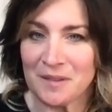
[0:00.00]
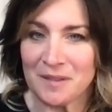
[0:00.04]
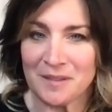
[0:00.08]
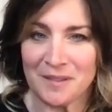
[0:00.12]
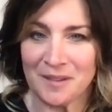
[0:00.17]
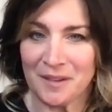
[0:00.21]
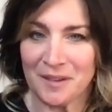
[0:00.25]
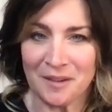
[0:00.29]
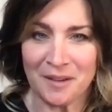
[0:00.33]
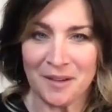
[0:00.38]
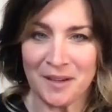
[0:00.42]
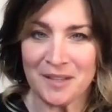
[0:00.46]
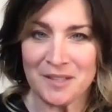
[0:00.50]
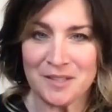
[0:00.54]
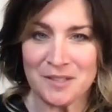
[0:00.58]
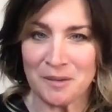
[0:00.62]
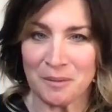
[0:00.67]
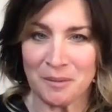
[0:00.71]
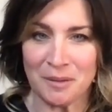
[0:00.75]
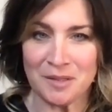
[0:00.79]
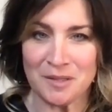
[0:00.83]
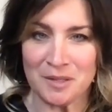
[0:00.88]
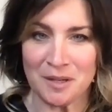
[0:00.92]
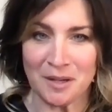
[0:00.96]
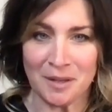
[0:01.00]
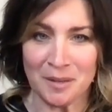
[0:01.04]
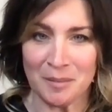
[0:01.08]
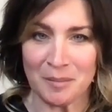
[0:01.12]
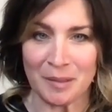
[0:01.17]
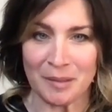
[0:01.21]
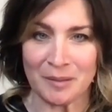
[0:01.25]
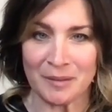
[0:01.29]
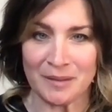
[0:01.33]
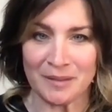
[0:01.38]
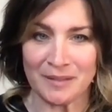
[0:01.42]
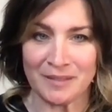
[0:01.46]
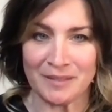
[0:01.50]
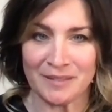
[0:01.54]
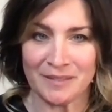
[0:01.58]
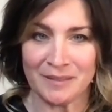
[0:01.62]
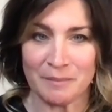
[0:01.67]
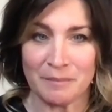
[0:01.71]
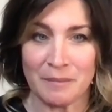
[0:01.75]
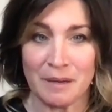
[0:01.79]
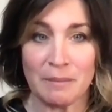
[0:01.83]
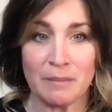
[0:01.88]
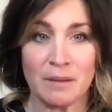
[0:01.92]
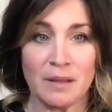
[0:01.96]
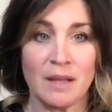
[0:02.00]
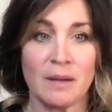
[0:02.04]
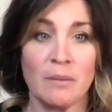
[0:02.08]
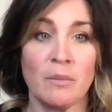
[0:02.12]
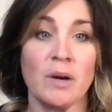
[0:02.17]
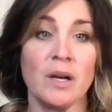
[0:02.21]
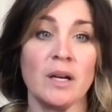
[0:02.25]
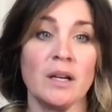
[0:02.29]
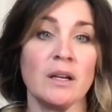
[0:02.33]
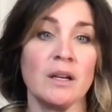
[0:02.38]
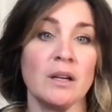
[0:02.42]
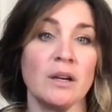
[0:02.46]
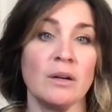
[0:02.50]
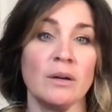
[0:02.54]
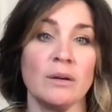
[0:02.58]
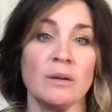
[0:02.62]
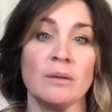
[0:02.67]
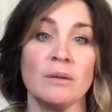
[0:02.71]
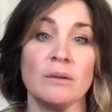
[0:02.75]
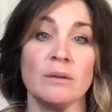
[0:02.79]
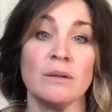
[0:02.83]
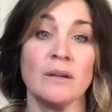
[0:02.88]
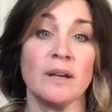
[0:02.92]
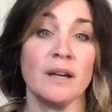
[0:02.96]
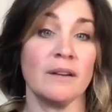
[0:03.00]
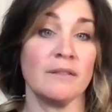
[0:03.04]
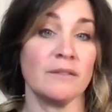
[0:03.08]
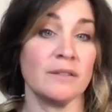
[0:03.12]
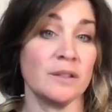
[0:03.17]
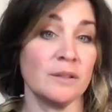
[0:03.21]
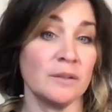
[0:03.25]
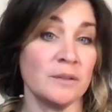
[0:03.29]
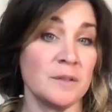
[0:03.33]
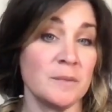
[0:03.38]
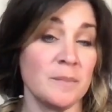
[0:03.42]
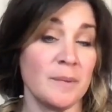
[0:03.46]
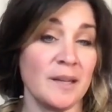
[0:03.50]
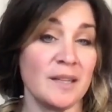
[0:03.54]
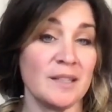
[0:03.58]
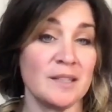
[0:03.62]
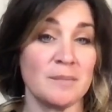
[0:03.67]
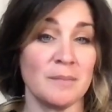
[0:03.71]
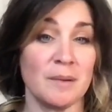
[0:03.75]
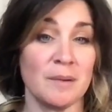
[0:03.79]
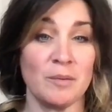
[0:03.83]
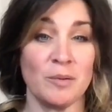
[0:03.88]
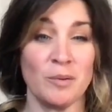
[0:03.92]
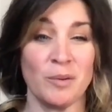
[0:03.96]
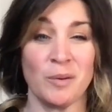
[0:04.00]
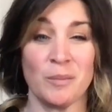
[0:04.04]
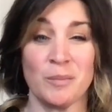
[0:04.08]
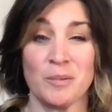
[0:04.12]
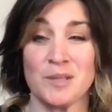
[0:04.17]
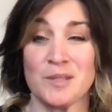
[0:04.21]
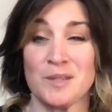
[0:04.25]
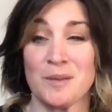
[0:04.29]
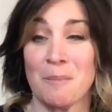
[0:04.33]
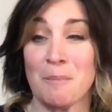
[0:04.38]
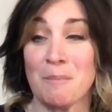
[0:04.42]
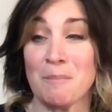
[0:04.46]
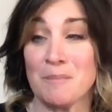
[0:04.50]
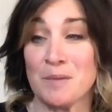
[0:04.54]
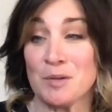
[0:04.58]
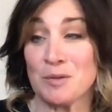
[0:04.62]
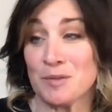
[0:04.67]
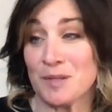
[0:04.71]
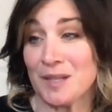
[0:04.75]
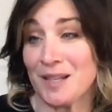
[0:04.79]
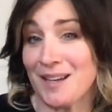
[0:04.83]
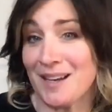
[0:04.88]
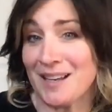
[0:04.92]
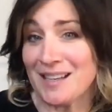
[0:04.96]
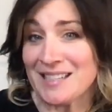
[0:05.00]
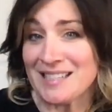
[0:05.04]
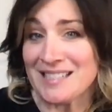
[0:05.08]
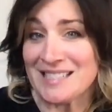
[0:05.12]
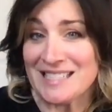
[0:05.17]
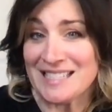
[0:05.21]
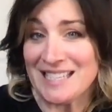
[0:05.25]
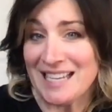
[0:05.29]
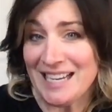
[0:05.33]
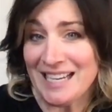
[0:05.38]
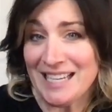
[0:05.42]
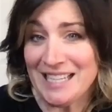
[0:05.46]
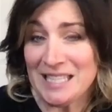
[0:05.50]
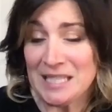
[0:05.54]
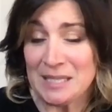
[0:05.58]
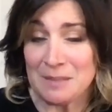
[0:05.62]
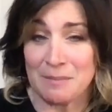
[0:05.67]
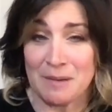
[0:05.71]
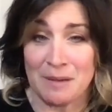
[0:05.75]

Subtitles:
The younger kids don't want to talk about it. Maybe they want to go have alone space. Maybe you want to put some music on and dance.